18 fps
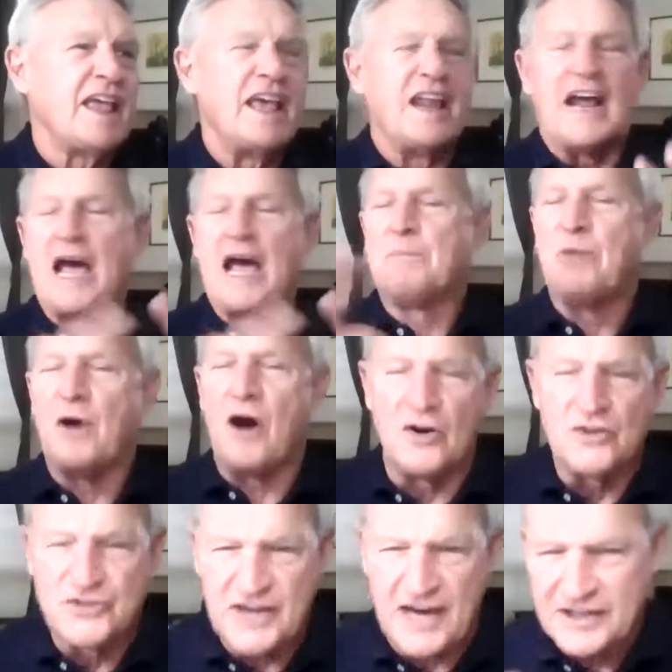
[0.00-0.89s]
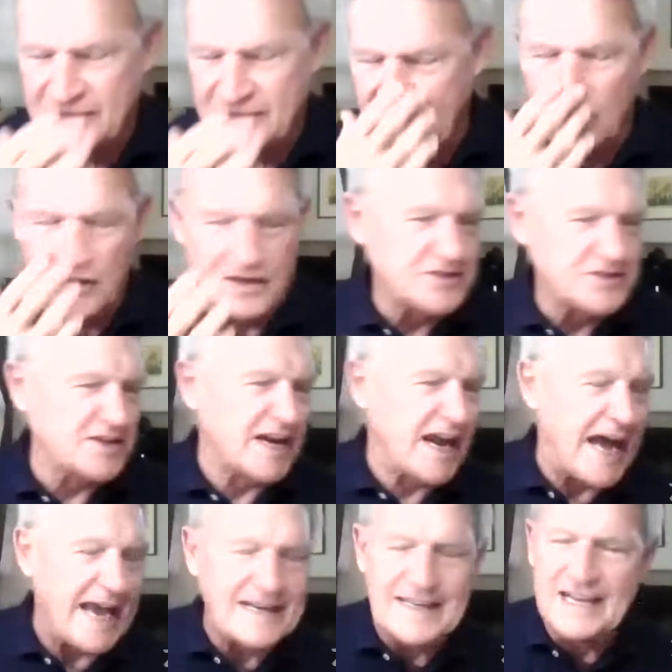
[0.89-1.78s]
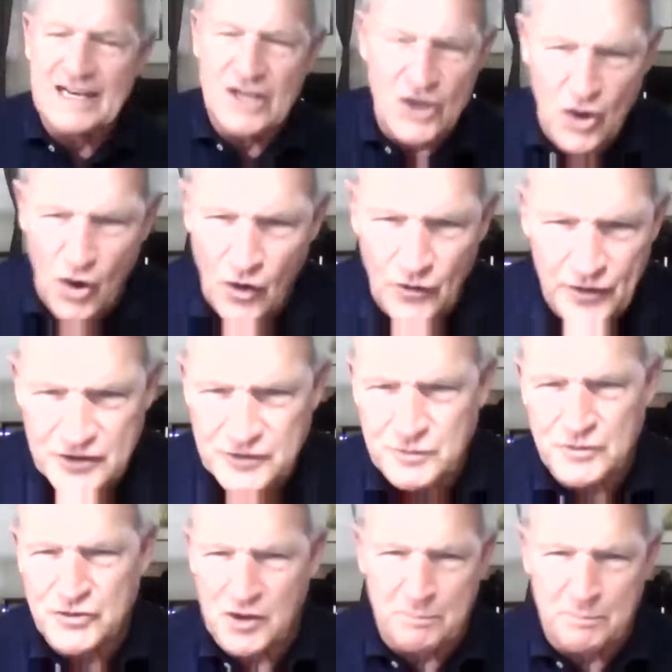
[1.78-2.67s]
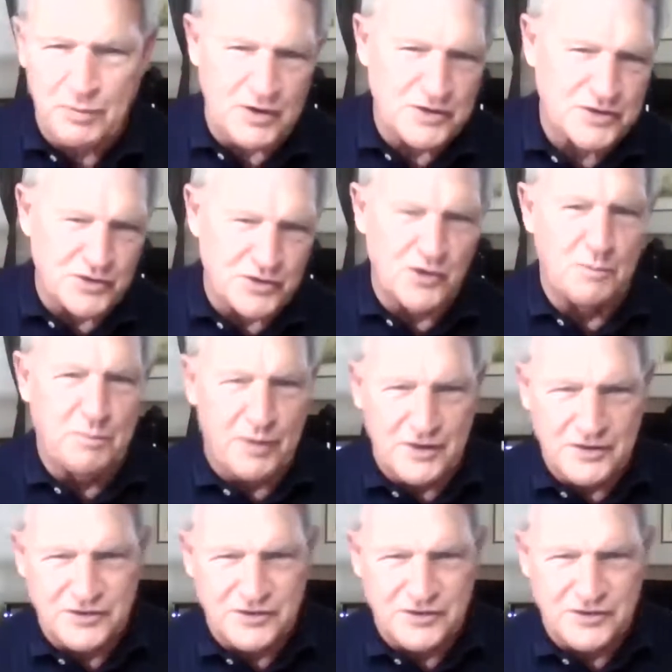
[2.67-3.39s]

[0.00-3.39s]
And I apologized. I go, listen, I didn't know this was your personal,